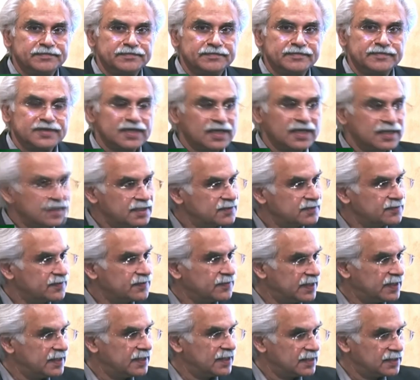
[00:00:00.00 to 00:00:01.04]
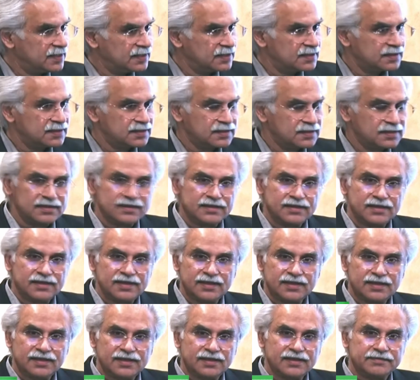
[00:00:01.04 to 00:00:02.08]
Chinese were very nice.
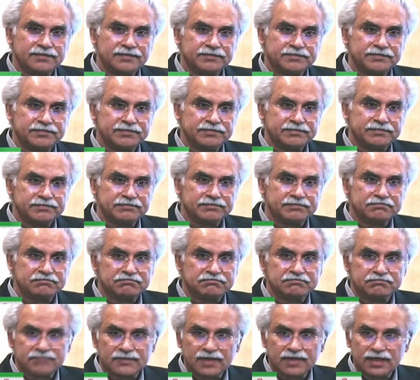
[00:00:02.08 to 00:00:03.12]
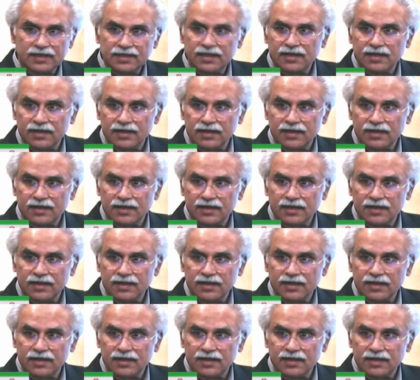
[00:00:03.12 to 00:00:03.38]
They